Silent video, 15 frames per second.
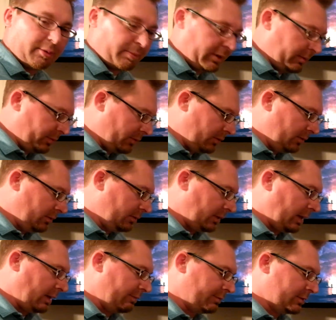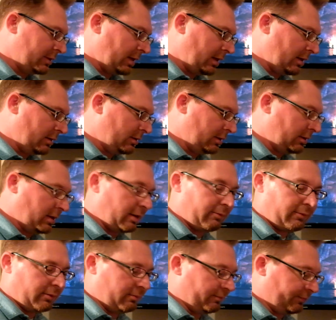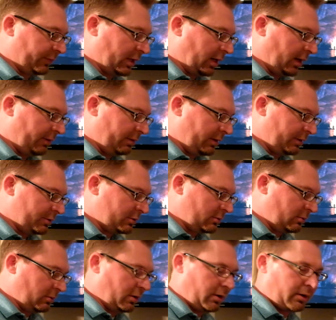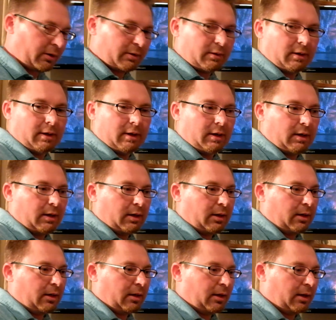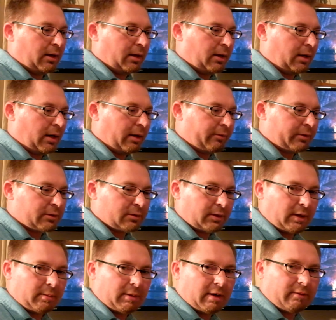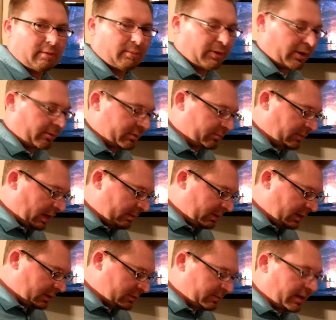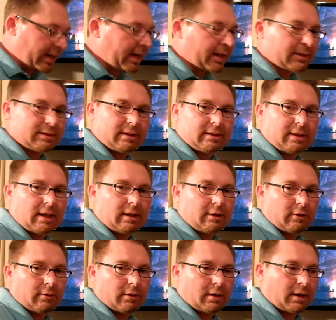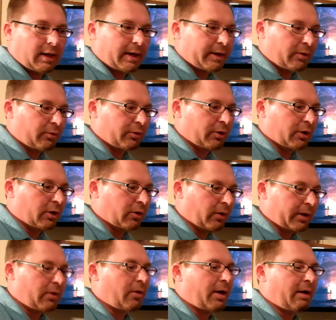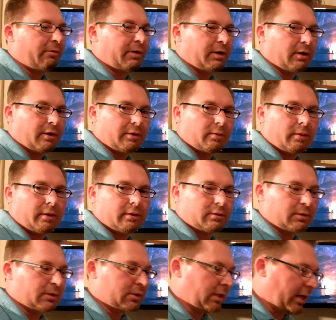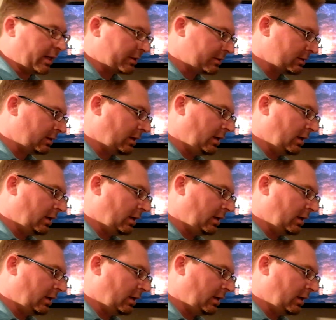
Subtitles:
people have said that they've gotten theirs to work. Obviously I'm having problems. Maybe it's my X-T10 unit. I don't know. I don't have another one to test.